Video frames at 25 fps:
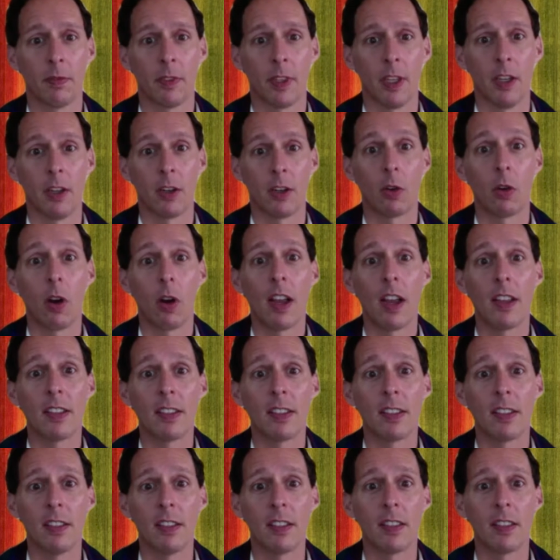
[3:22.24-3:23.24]
In a
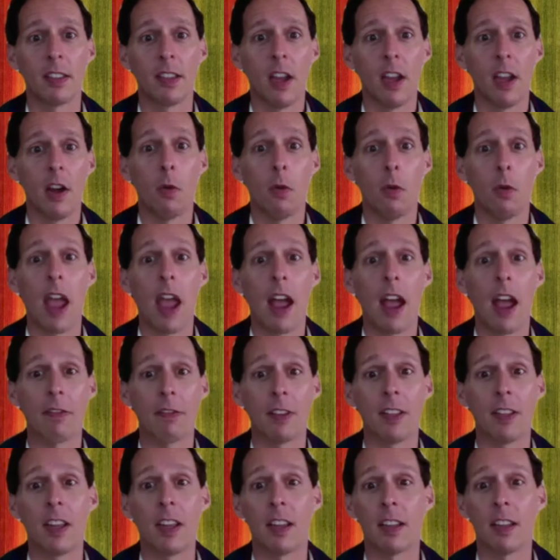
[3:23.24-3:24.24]
crisis, we have
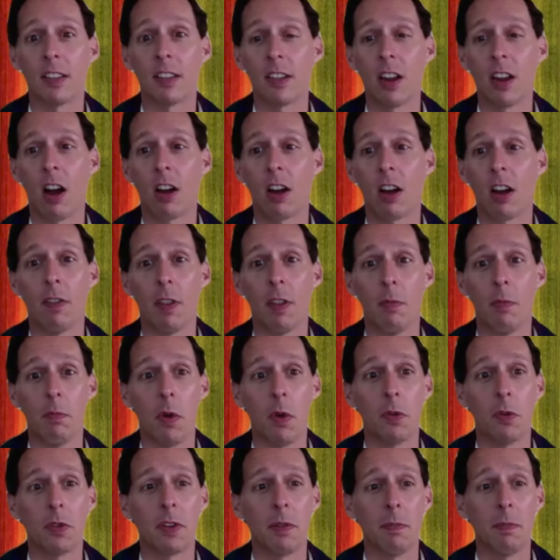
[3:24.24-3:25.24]
to take stock of the
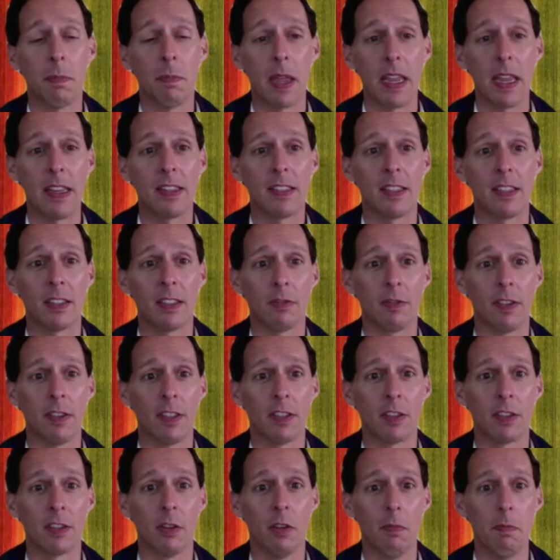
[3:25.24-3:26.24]
most basic
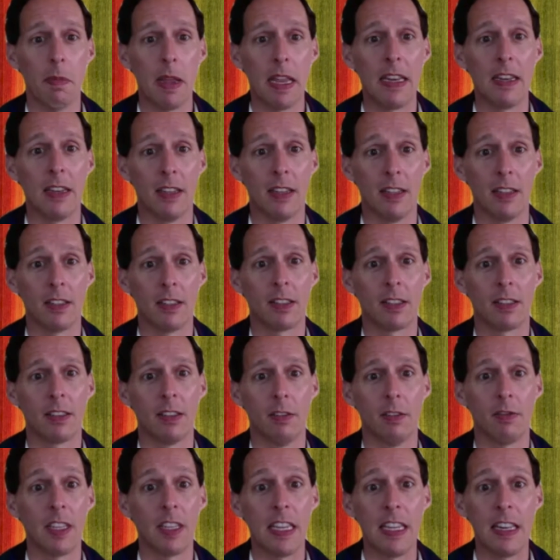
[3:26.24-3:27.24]
physical maintenance
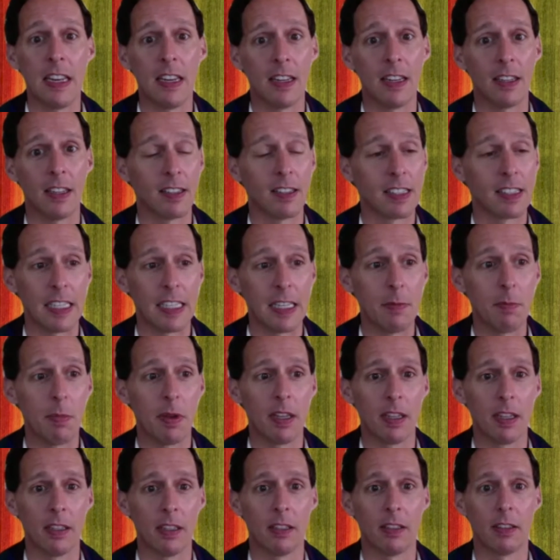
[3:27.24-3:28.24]
of eating,
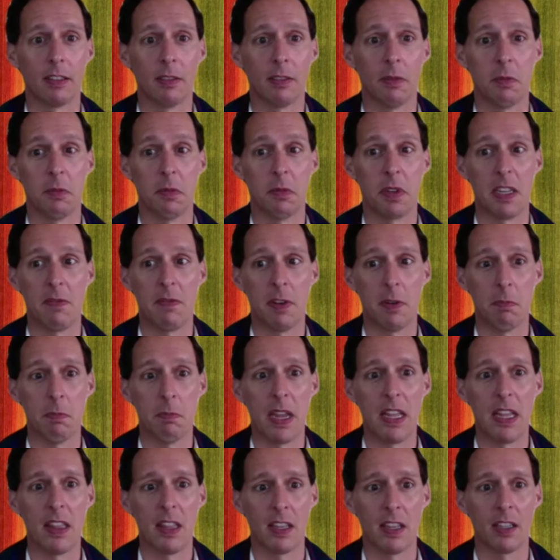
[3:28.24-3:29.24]
sleeping, and even
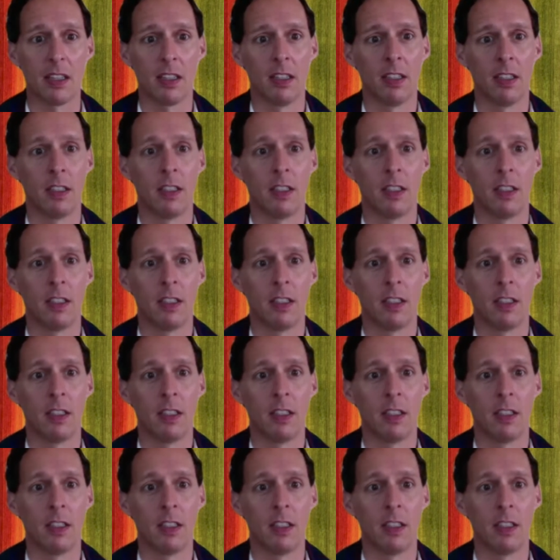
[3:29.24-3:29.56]
bathing.